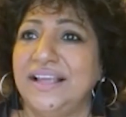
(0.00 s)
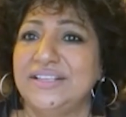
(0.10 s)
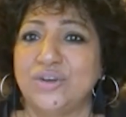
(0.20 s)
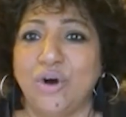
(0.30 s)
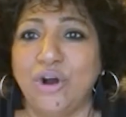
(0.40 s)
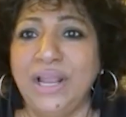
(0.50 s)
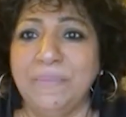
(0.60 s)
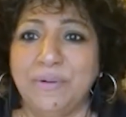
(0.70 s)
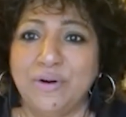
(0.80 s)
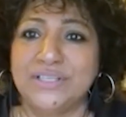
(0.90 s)
So all our
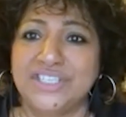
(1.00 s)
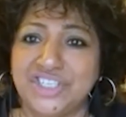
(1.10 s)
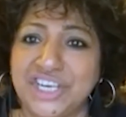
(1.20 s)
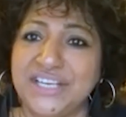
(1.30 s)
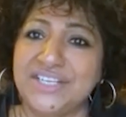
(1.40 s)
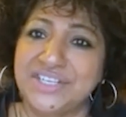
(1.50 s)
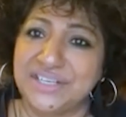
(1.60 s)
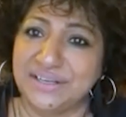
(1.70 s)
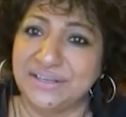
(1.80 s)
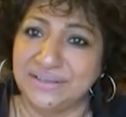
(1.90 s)
boards changed,
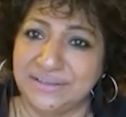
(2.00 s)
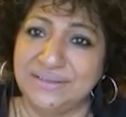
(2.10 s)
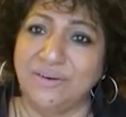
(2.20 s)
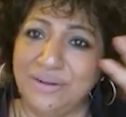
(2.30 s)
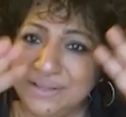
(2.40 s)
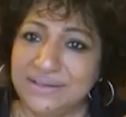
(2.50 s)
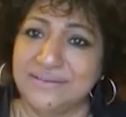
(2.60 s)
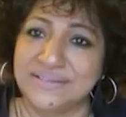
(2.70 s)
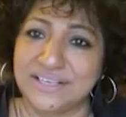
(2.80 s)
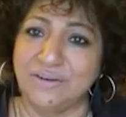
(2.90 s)
all the
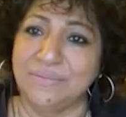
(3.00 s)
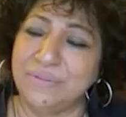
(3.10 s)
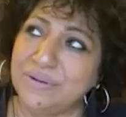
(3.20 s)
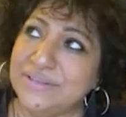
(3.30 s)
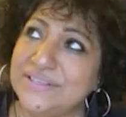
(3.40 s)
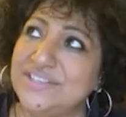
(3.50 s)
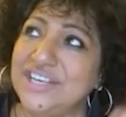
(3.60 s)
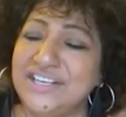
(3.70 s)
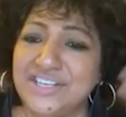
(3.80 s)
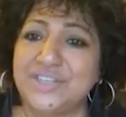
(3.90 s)
salon boards
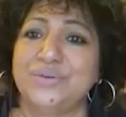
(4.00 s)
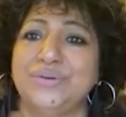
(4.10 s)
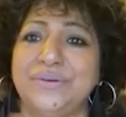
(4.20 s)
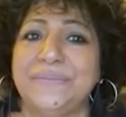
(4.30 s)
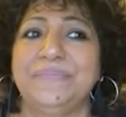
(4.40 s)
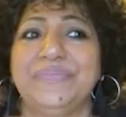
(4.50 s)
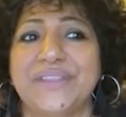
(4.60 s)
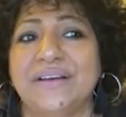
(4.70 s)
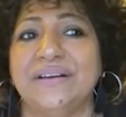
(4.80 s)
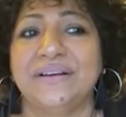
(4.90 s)
changed to
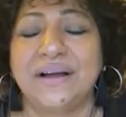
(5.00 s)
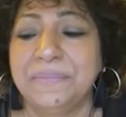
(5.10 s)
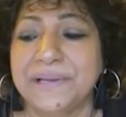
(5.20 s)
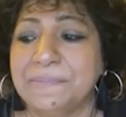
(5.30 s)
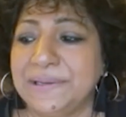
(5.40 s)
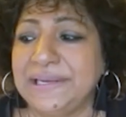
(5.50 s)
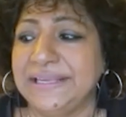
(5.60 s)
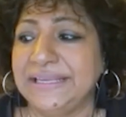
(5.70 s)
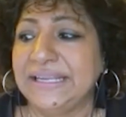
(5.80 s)
Ambika Pillai.